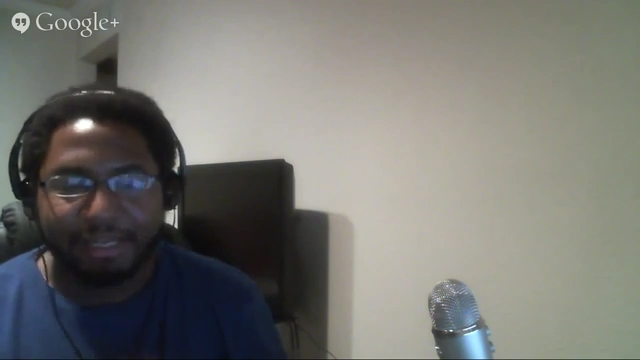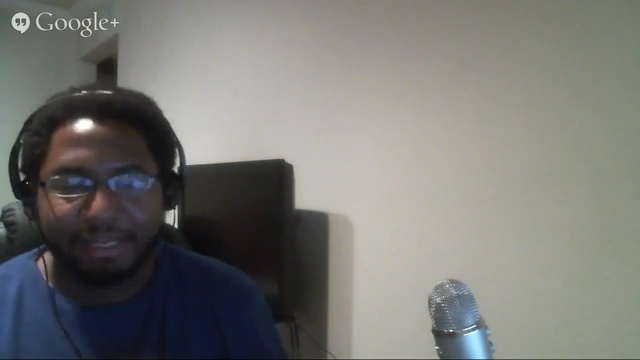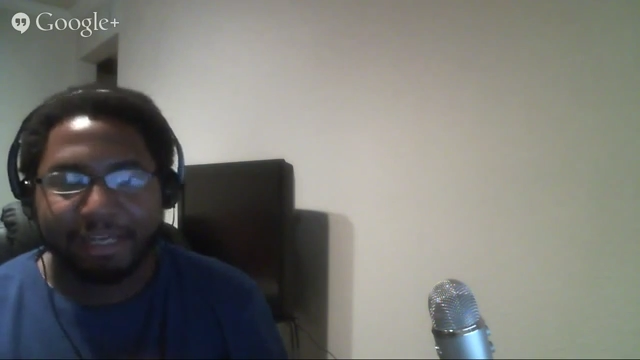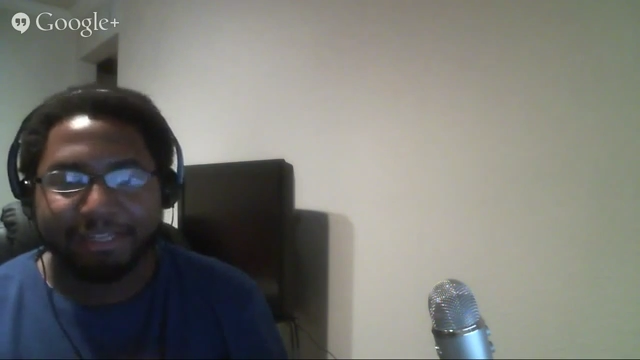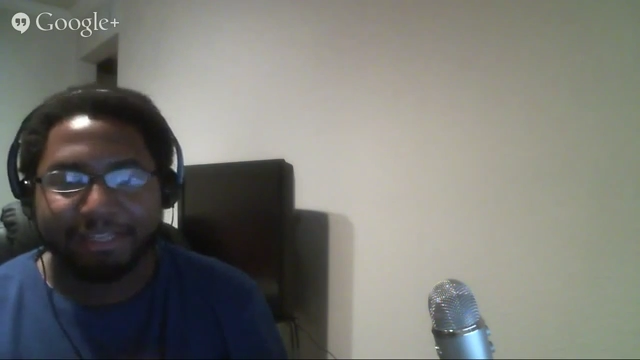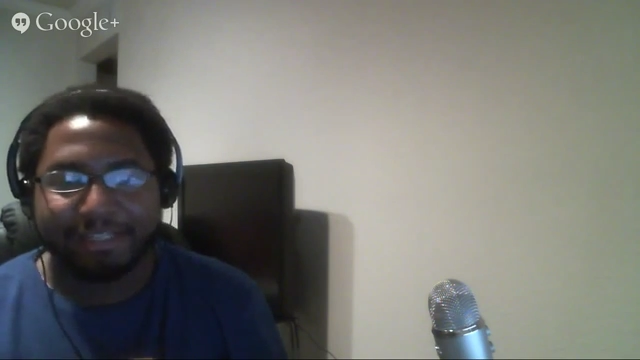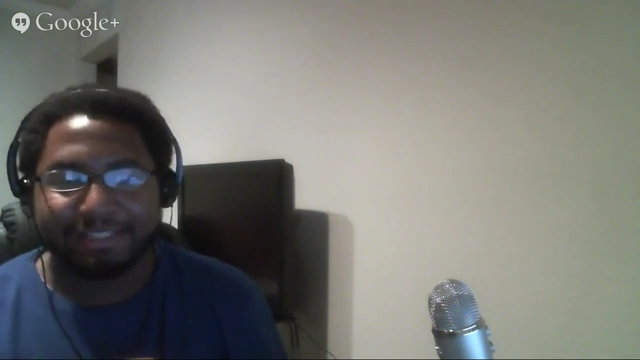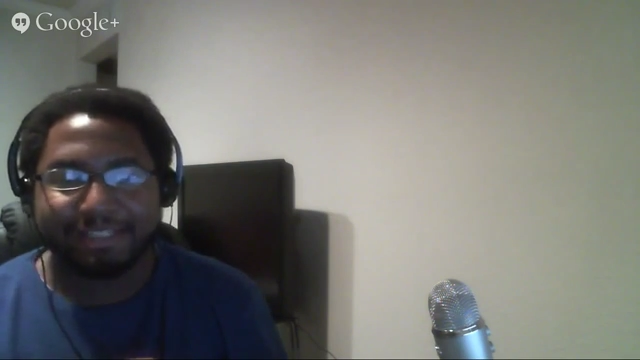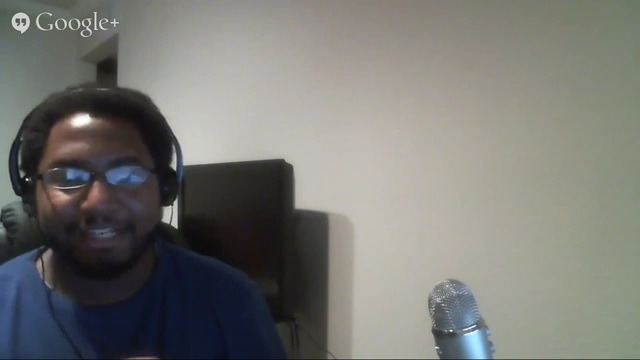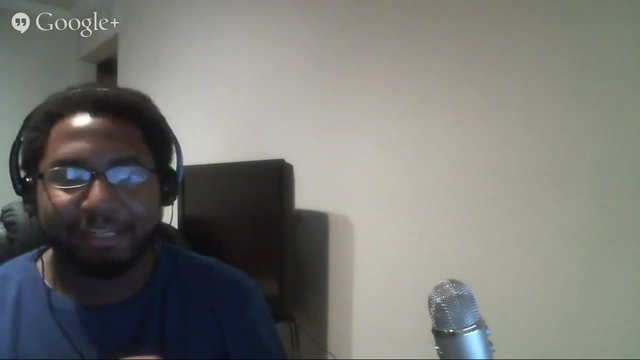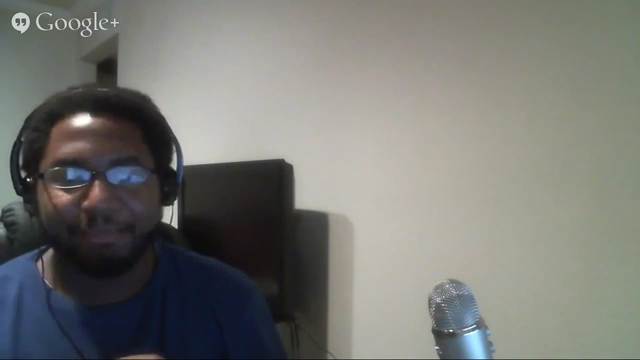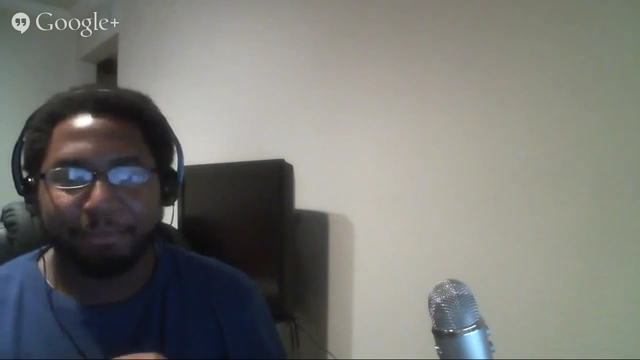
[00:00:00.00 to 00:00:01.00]
and they
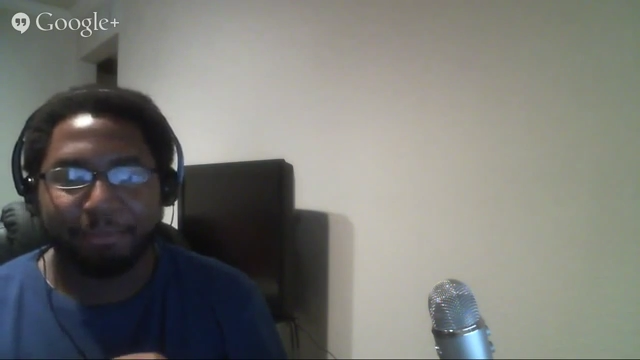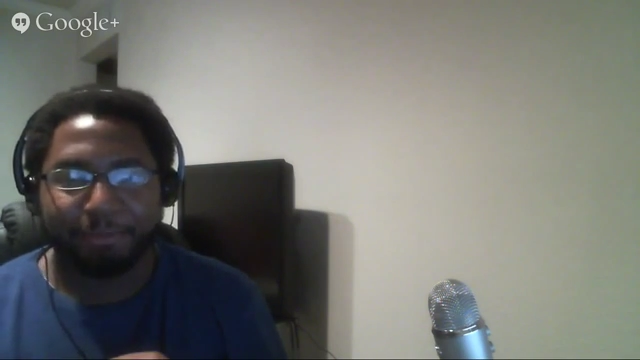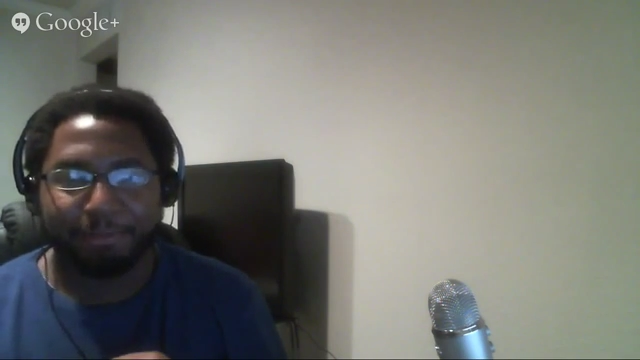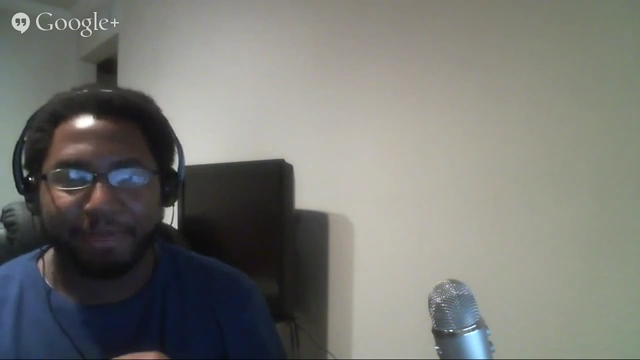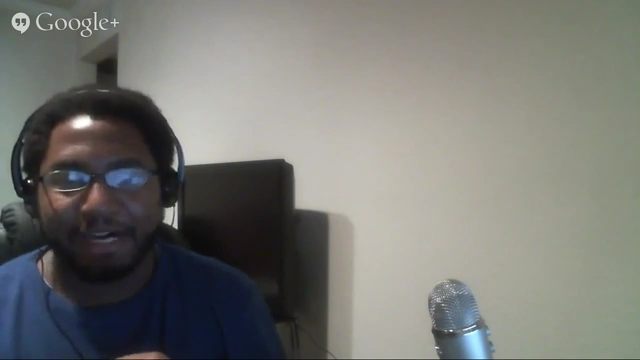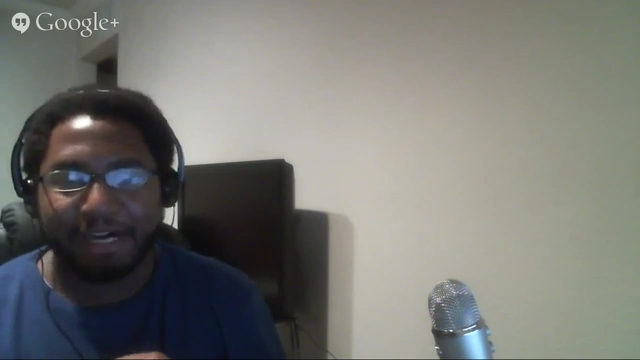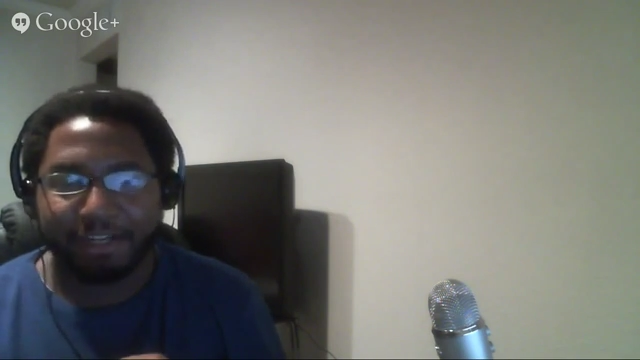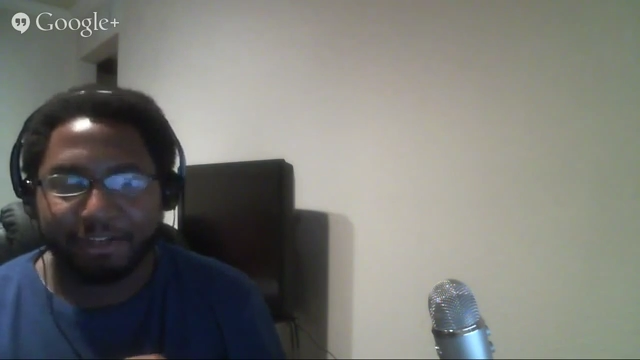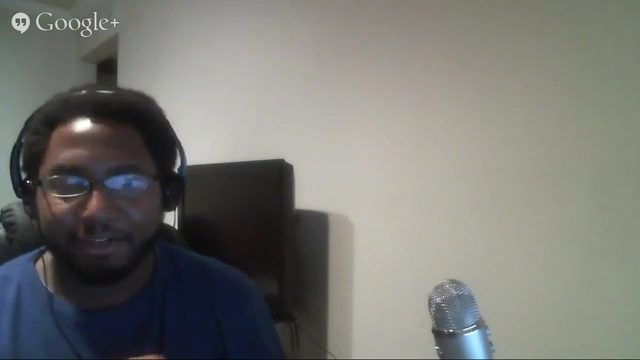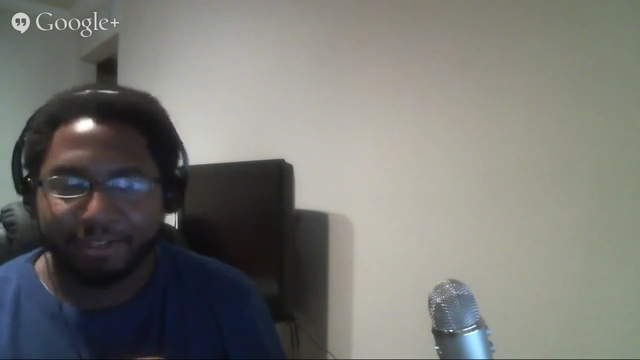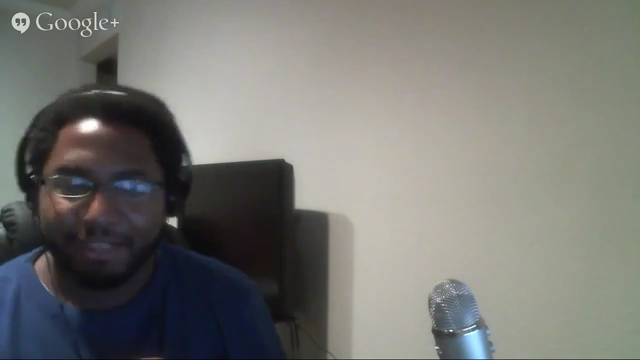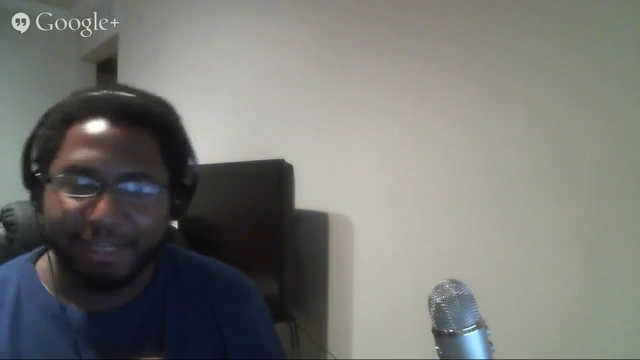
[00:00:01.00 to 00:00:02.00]
send him up the
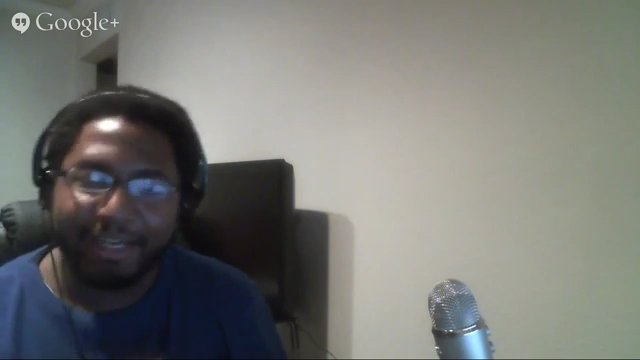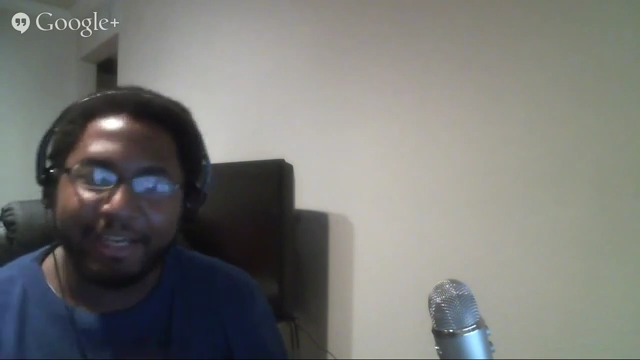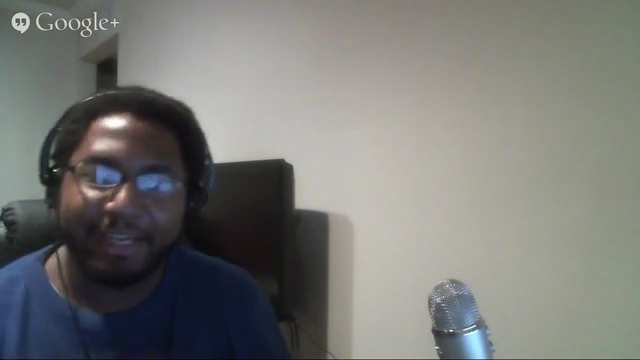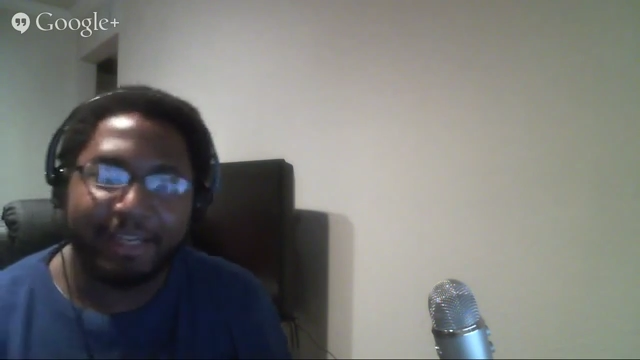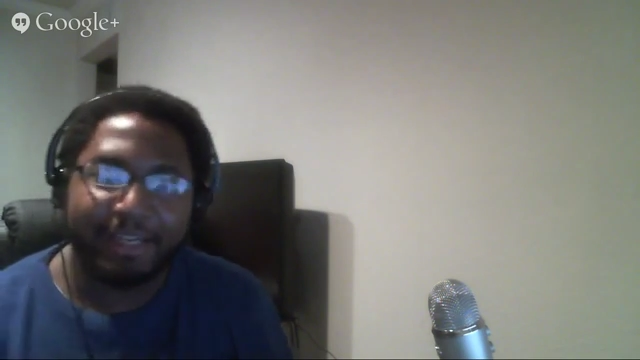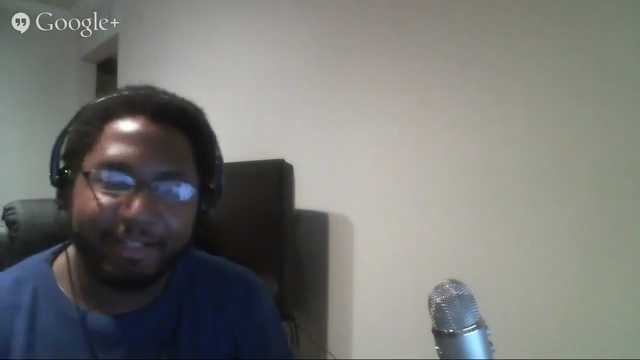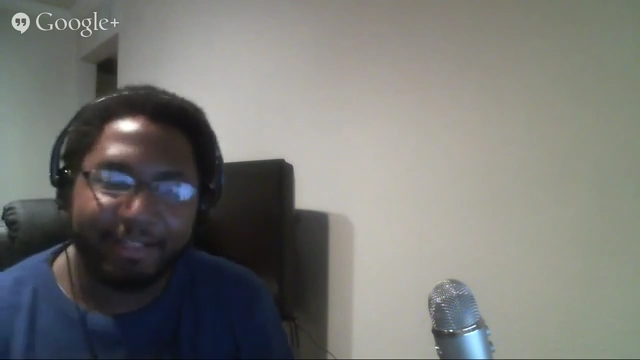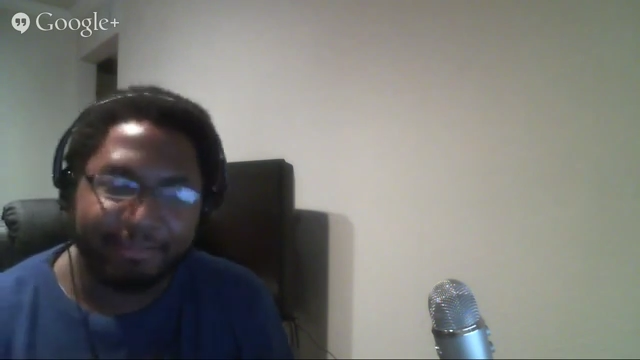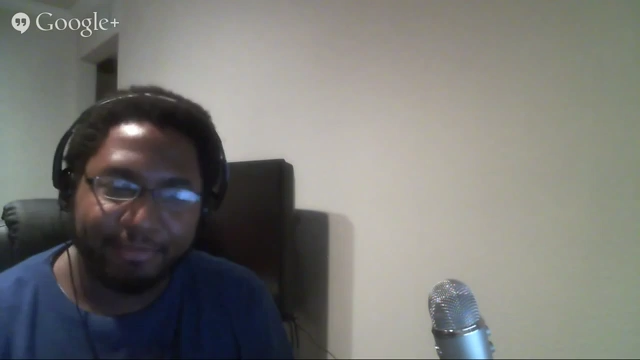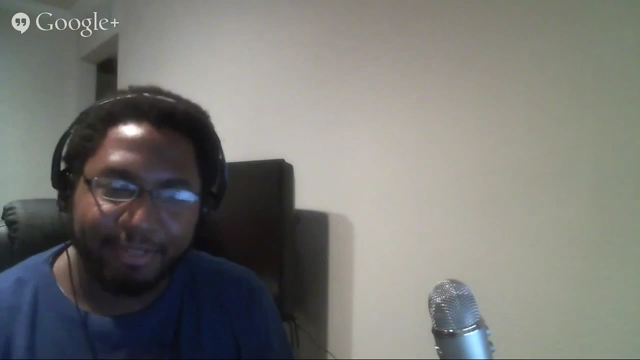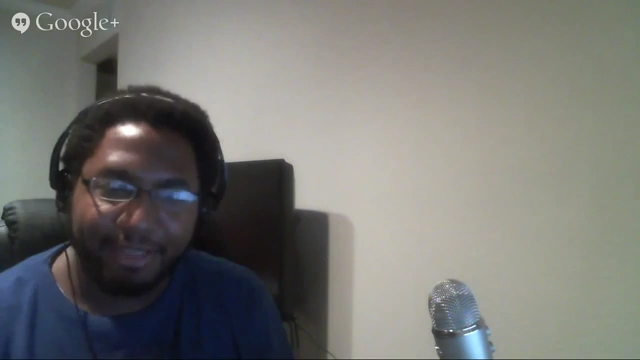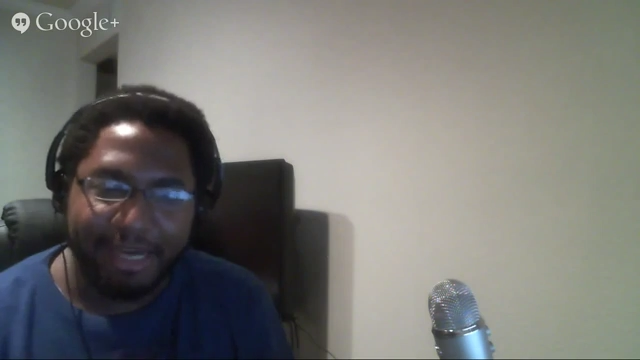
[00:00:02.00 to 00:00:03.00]
pyre and
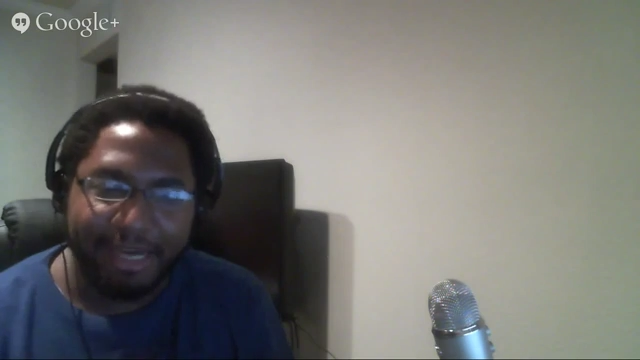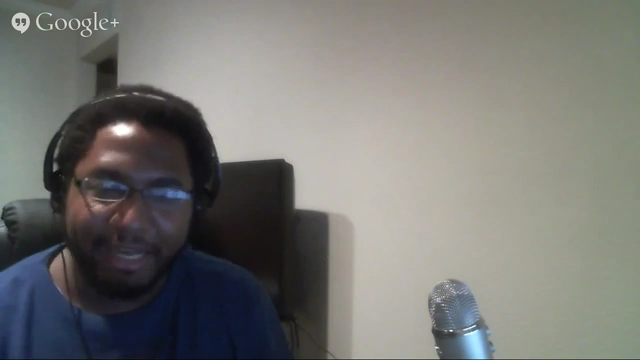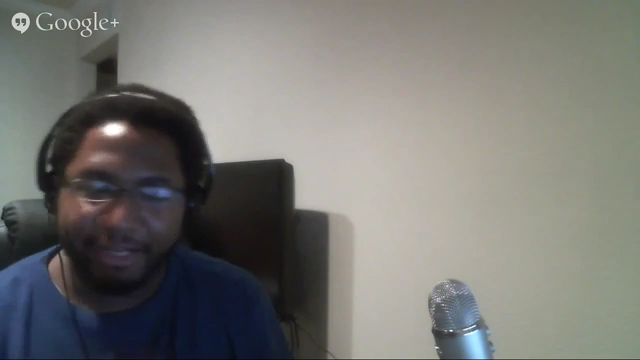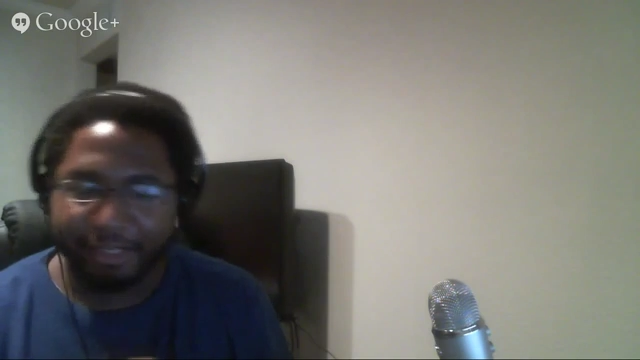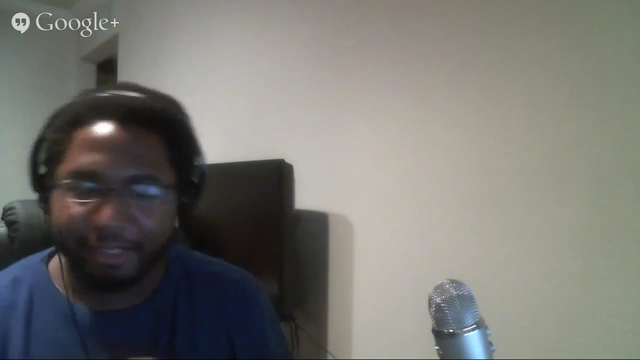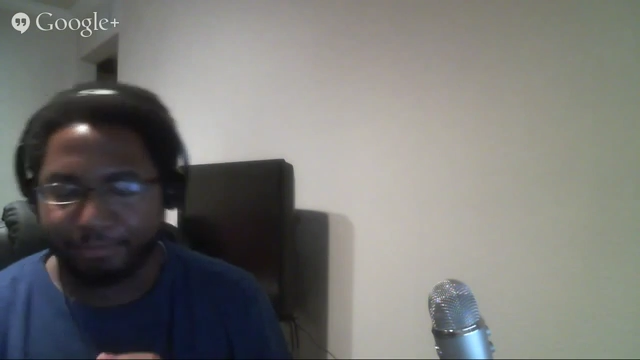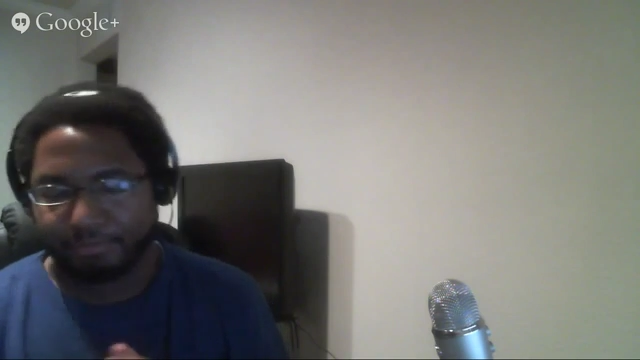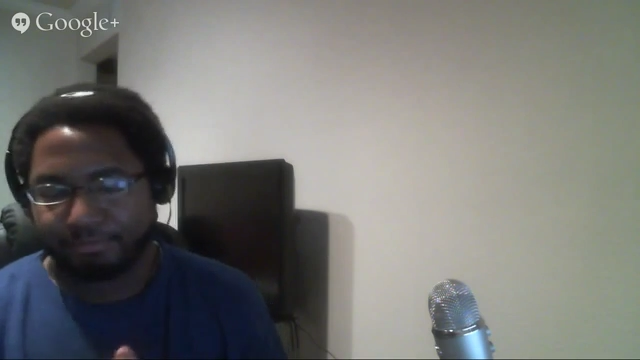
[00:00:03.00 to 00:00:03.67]
light it up.